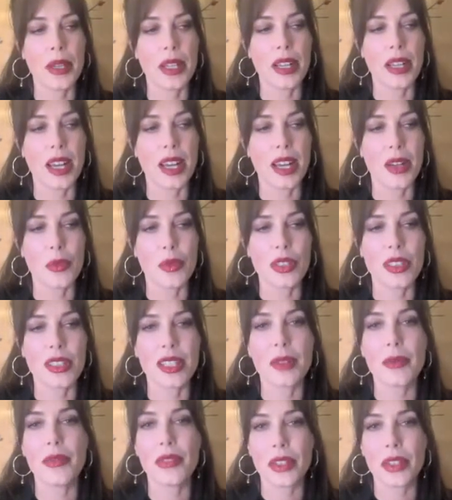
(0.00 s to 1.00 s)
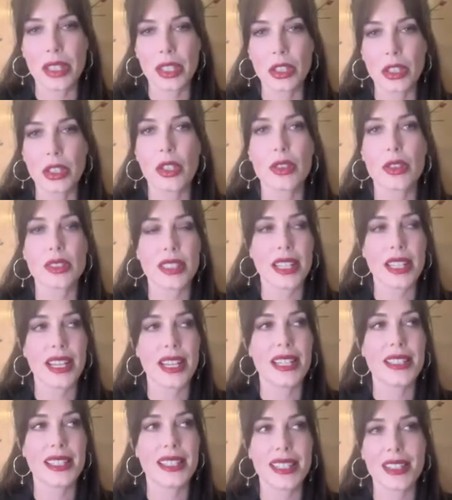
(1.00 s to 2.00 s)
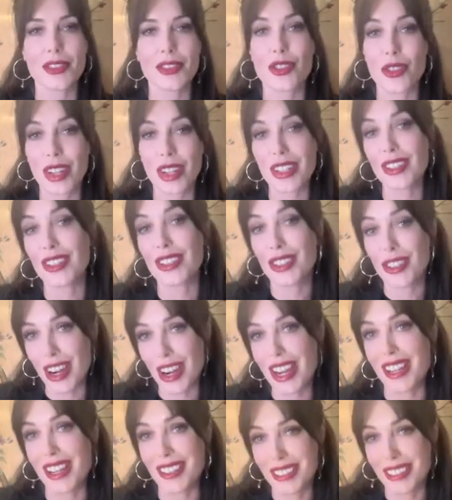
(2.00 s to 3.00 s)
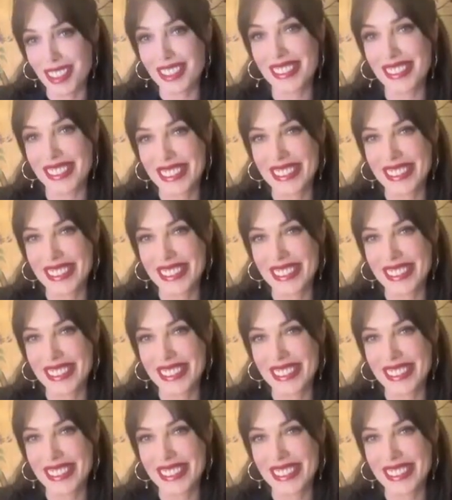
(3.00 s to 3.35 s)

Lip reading: But I would come very close and I had to get straight on the ground,